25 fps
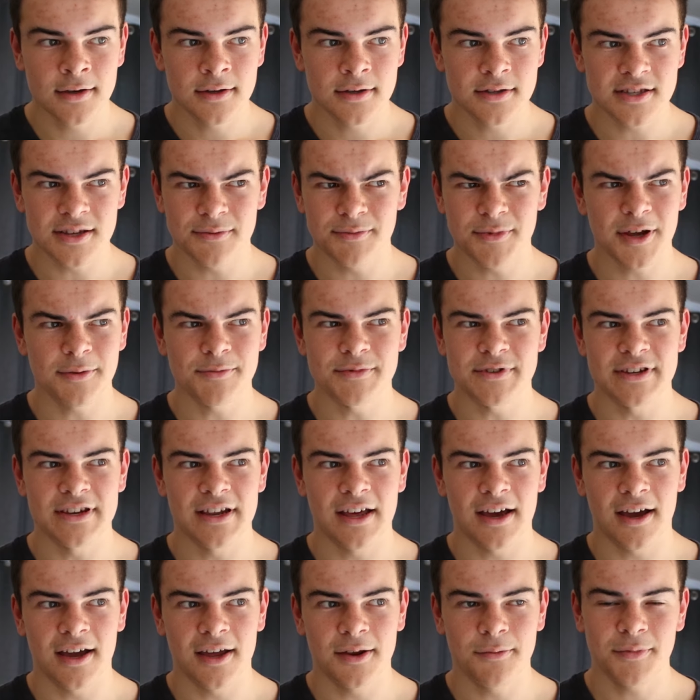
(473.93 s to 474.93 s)
Sometimes
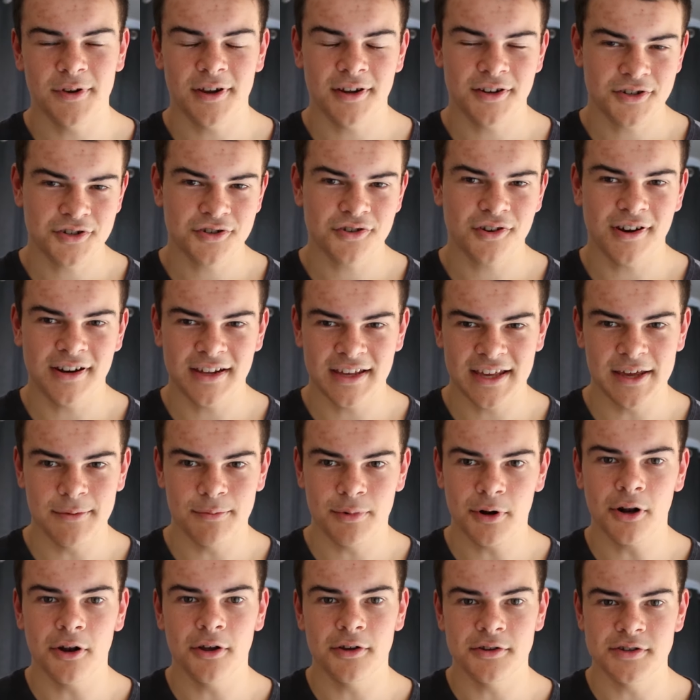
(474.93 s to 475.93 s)
9, but I try to
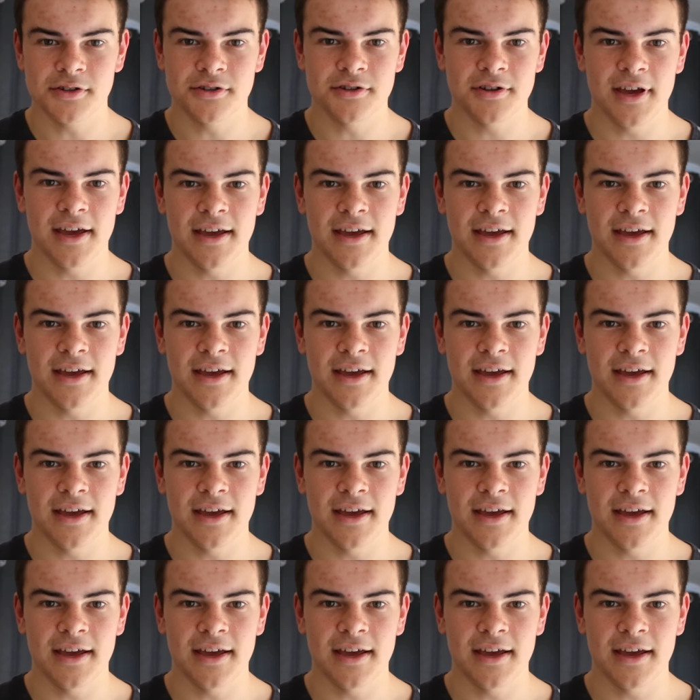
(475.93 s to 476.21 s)
keep closer to